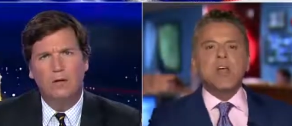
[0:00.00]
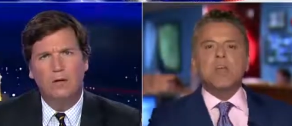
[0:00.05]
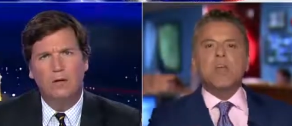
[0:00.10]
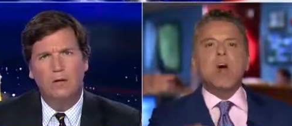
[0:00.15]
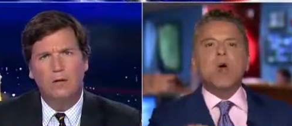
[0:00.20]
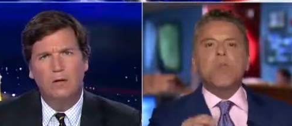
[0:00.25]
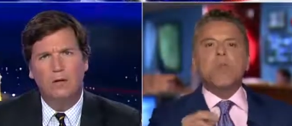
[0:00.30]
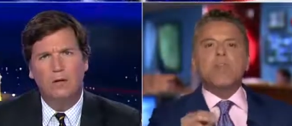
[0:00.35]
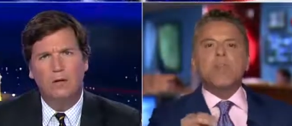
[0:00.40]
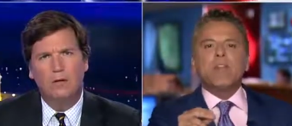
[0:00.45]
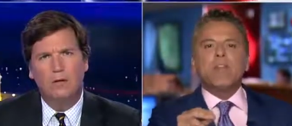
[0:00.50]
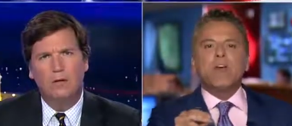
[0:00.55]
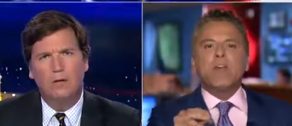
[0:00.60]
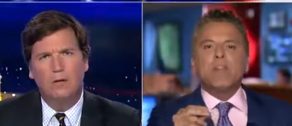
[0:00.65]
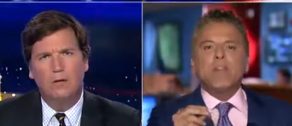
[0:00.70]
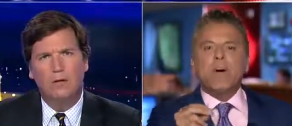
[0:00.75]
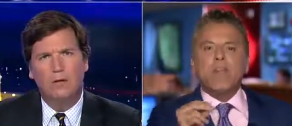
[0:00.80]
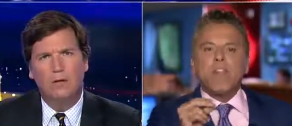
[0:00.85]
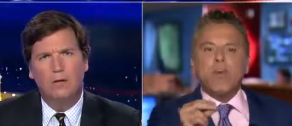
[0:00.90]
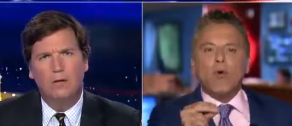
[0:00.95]
Speaker 1: No, but there,
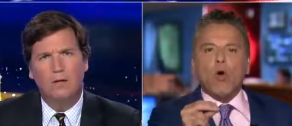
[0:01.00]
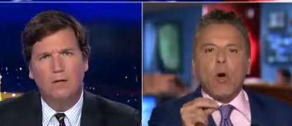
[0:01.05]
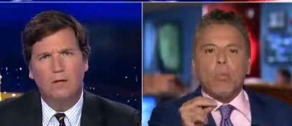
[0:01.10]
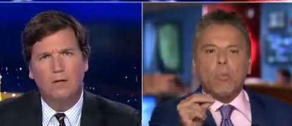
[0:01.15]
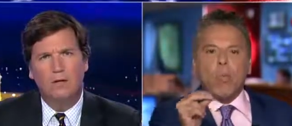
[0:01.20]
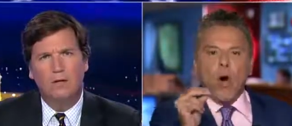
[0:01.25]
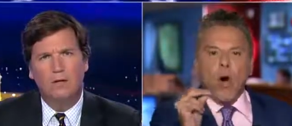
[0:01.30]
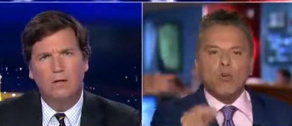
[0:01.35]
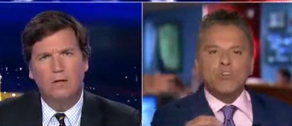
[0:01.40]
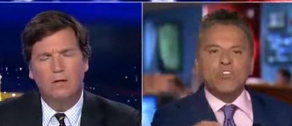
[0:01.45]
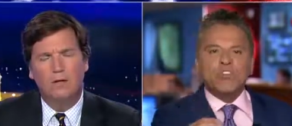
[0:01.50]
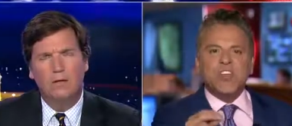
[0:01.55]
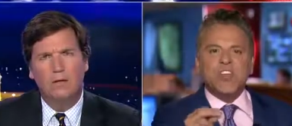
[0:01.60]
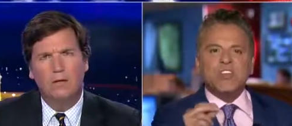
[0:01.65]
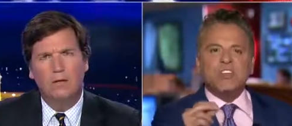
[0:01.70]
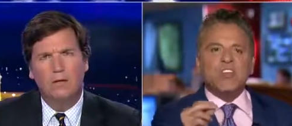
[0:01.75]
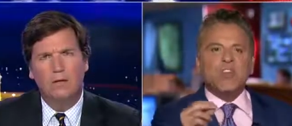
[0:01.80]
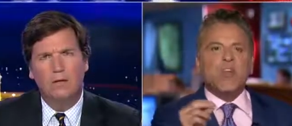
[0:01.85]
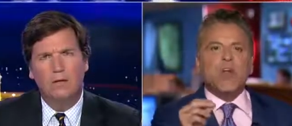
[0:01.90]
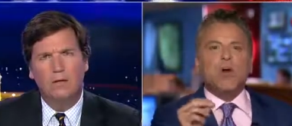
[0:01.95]
but there are
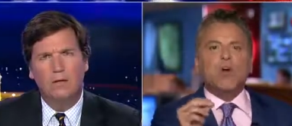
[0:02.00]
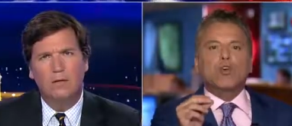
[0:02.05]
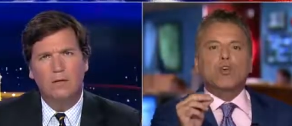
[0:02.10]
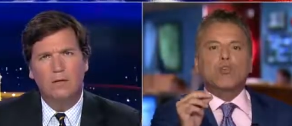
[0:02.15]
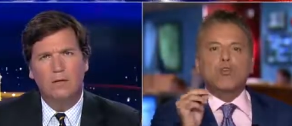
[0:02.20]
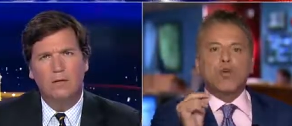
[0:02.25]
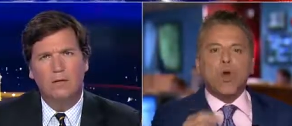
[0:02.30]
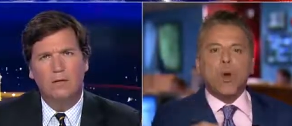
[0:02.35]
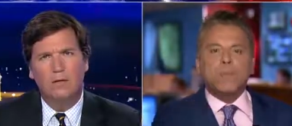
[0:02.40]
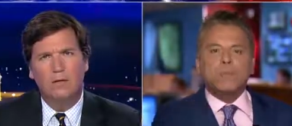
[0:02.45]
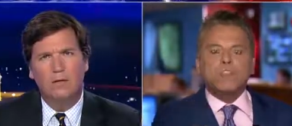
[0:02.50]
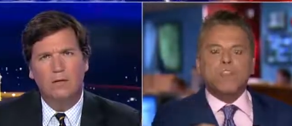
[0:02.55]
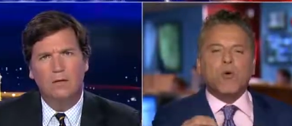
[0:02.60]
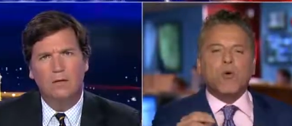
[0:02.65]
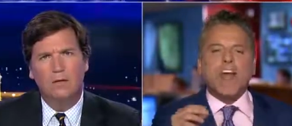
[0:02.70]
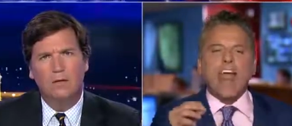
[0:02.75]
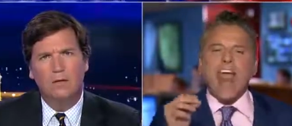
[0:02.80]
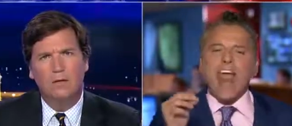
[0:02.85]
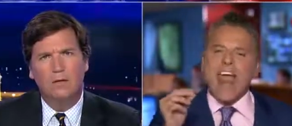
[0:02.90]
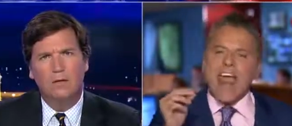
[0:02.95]
postings or there are groups or
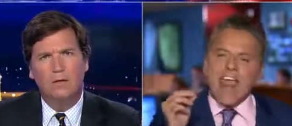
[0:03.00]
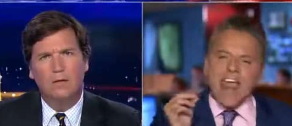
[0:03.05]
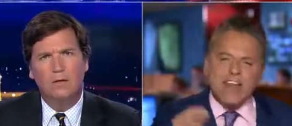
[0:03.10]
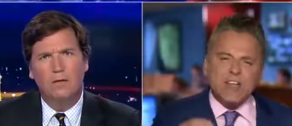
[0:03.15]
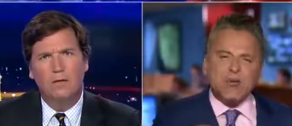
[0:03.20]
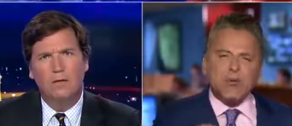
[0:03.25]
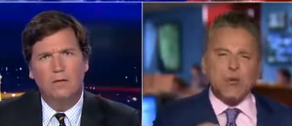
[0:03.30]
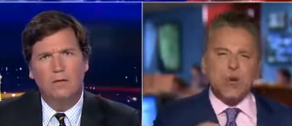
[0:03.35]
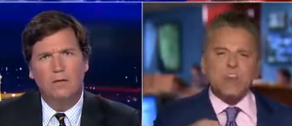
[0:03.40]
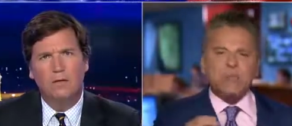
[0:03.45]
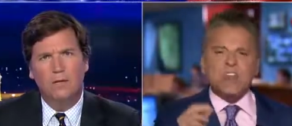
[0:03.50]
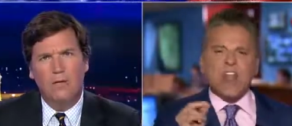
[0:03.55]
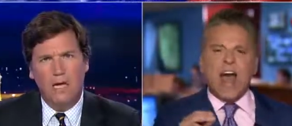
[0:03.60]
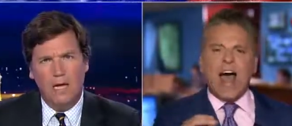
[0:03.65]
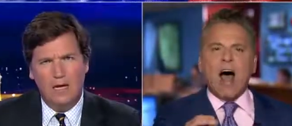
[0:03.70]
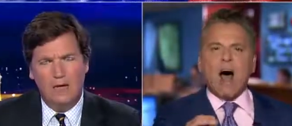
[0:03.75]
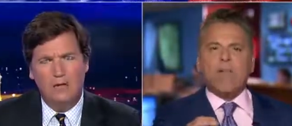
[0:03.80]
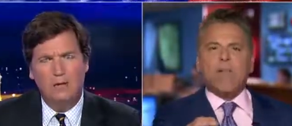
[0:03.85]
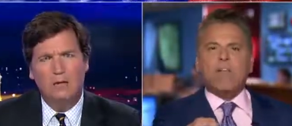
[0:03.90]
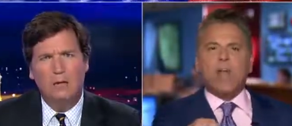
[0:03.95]
hate groups
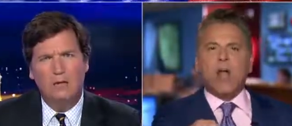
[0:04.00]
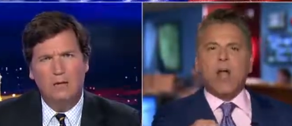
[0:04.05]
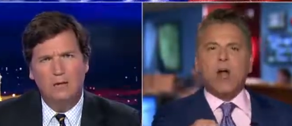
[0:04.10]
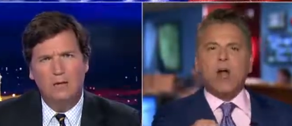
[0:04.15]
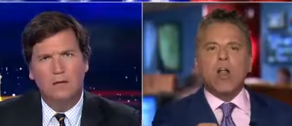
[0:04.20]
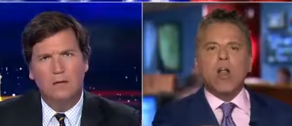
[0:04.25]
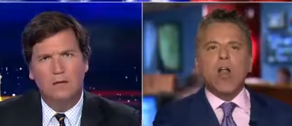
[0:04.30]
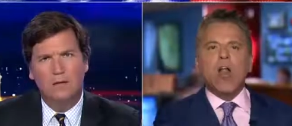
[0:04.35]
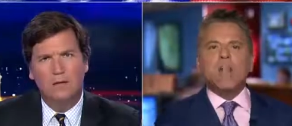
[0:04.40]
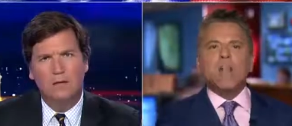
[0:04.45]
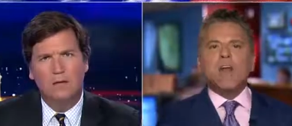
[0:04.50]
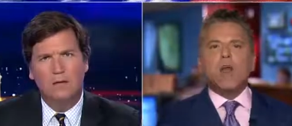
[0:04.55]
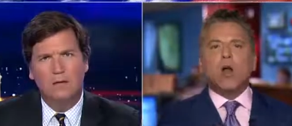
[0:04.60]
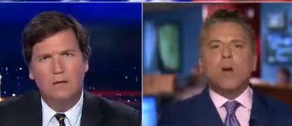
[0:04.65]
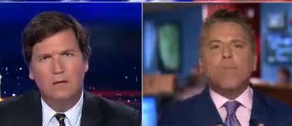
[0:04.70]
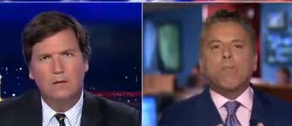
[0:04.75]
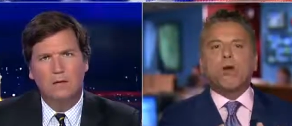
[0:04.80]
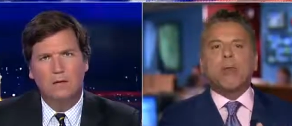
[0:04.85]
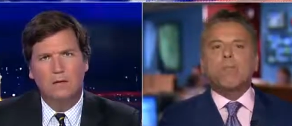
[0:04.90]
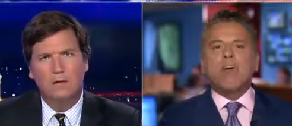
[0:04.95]
yeah. out there that are
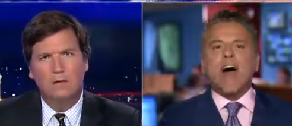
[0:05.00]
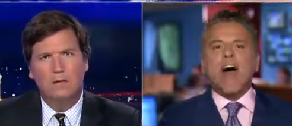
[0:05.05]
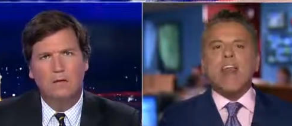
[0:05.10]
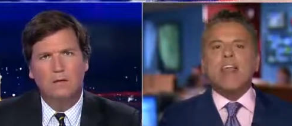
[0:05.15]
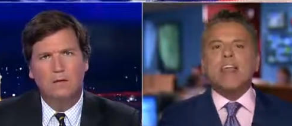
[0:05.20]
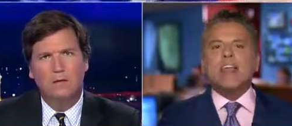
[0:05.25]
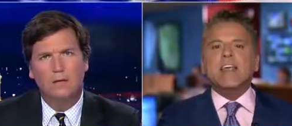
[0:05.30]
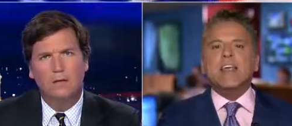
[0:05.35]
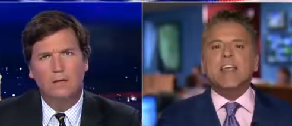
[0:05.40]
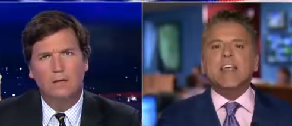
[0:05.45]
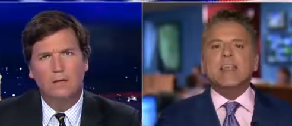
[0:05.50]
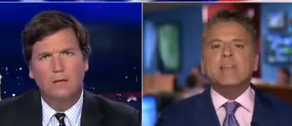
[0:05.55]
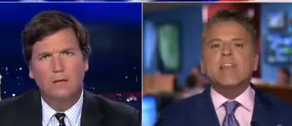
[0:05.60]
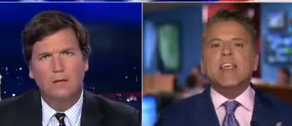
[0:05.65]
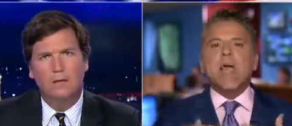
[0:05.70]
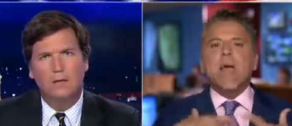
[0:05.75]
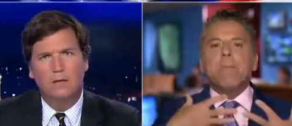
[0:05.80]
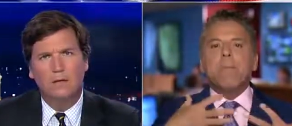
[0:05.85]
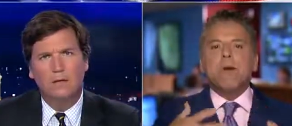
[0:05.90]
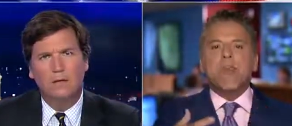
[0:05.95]
providing the
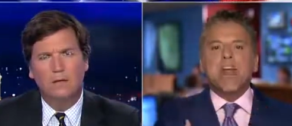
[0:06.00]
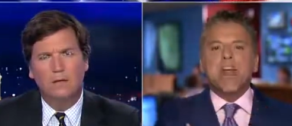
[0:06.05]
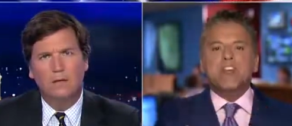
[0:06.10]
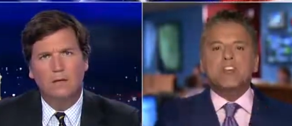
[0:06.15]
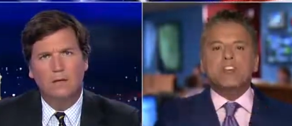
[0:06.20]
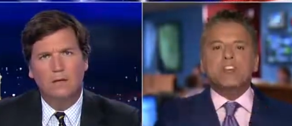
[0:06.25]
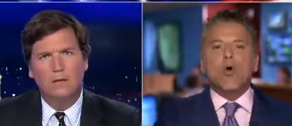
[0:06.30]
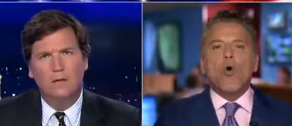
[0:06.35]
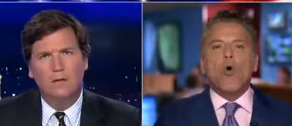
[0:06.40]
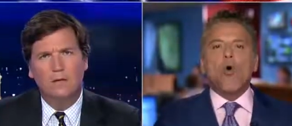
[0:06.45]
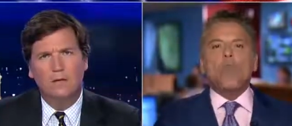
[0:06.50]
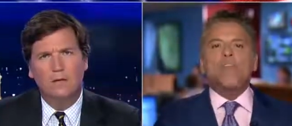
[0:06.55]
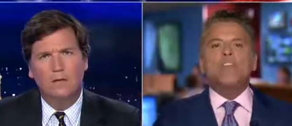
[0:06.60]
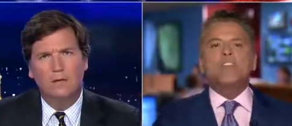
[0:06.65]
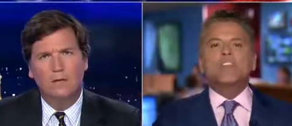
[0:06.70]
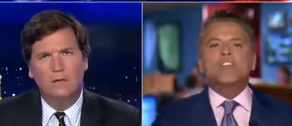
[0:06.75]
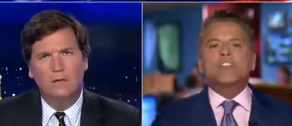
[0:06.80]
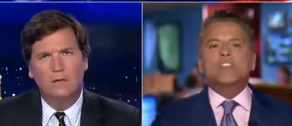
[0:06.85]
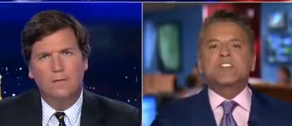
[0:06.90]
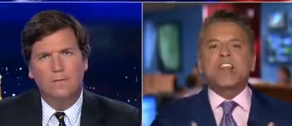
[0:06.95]
impetus or the
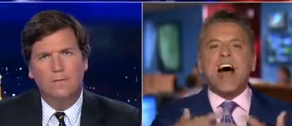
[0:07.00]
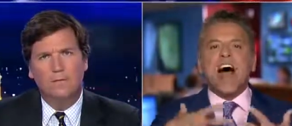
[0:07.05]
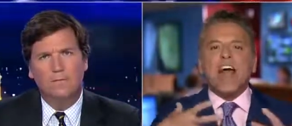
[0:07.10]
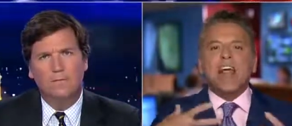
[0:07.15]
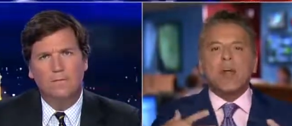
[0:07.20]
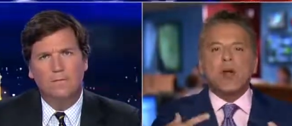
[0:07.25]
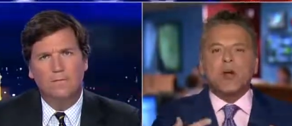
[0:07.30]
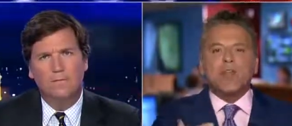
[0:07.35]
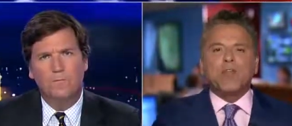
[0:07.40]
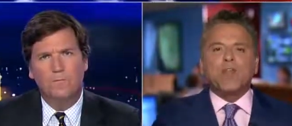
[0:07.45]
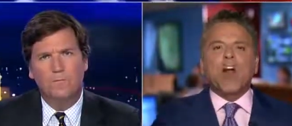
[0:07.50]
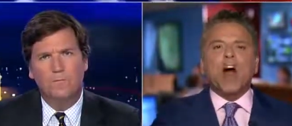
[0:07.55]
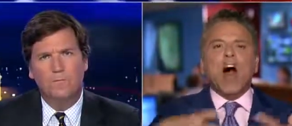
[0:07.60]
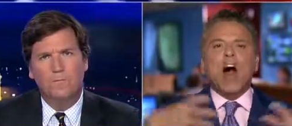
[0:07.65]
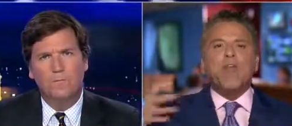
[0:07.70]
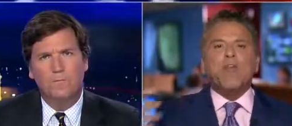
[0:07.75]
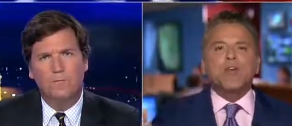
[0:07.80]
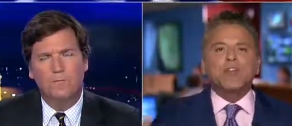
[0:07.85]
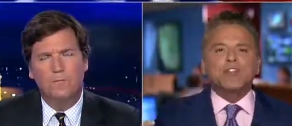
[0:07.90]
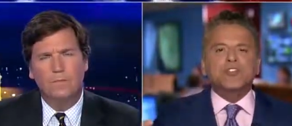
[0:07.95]
desire for
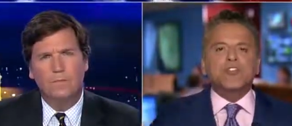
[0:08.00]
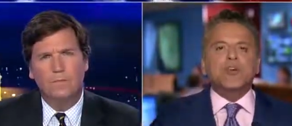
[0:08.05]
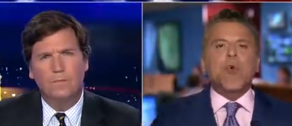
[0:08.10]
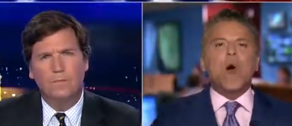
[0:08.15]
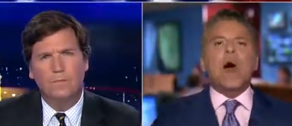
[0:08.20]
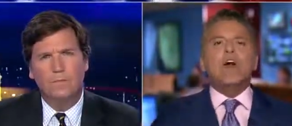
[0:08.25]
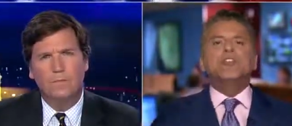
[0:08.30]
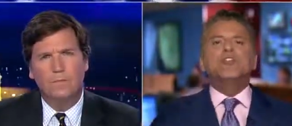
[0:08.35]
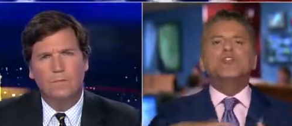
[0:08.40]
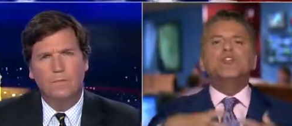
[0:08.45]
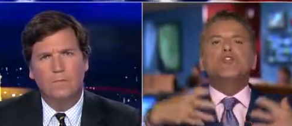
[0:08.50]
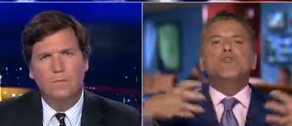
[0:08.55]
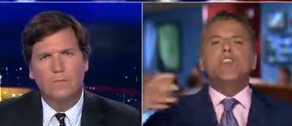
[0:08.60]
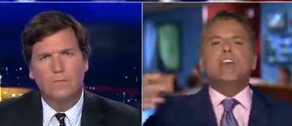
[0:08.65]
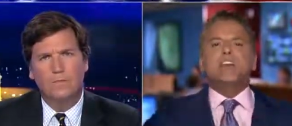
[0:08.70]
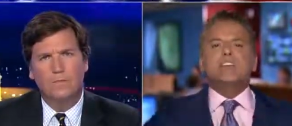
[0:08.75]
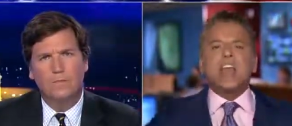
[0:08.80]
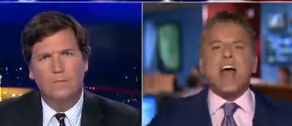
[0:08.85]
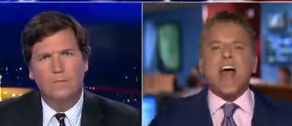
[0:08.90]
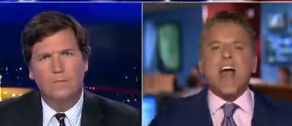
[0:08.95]
others to go out and do
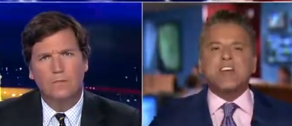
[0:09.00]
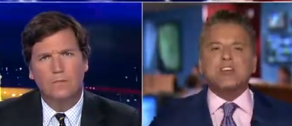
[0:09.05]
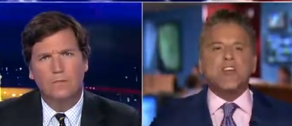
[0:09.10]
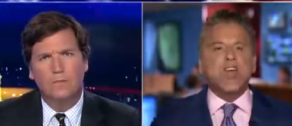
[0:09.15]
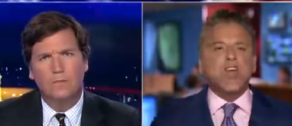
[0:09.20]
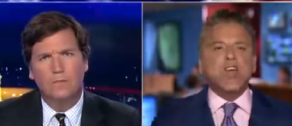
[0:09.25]
these acts.